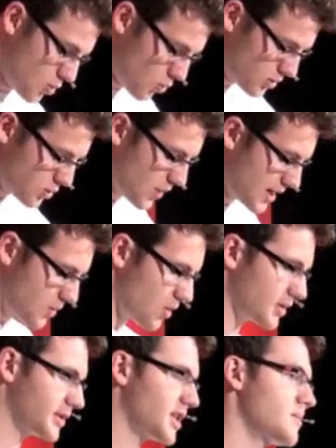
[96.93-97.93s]
cool
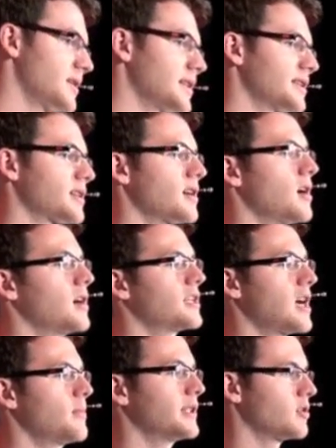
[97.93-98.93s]
21cm scar
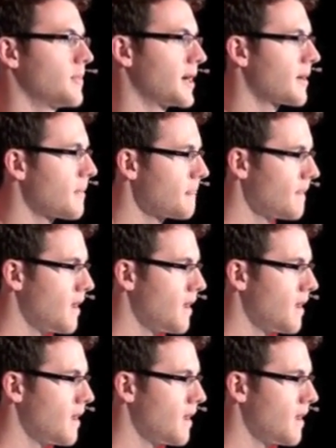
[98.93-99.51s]
down my stomach.